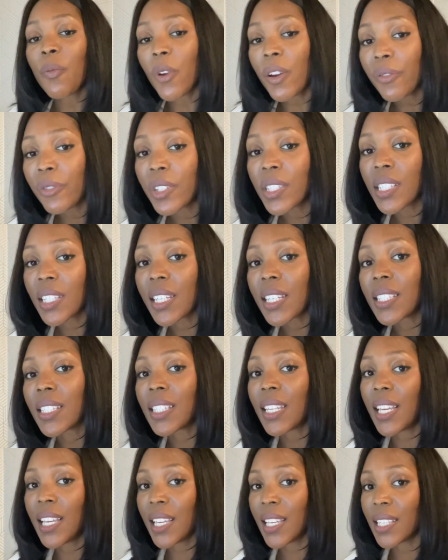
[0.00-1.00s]
reference list
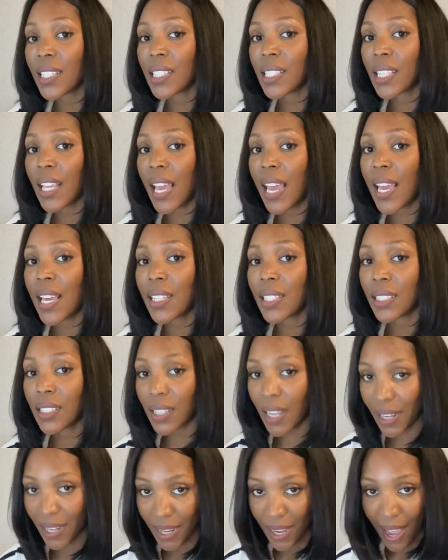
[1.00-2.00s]
is a
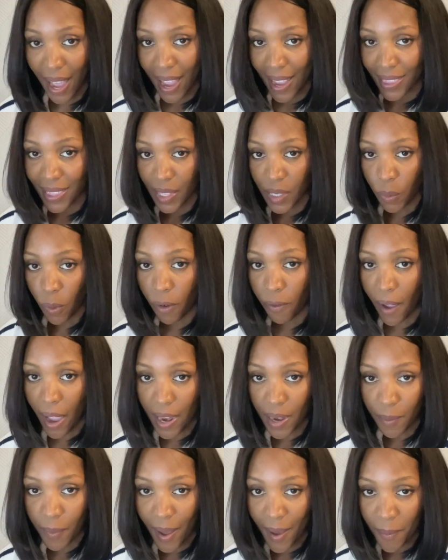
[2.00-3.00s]
study guide that's
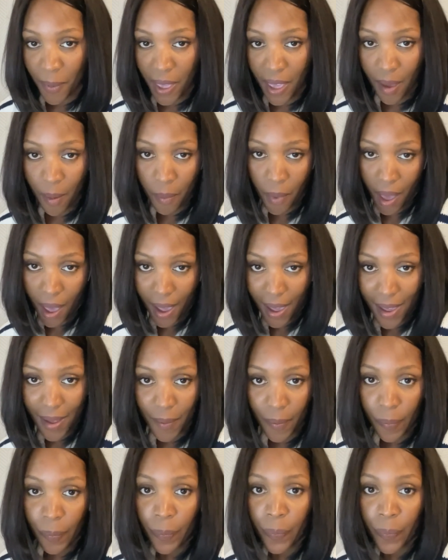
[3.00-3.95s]
provided by PMI.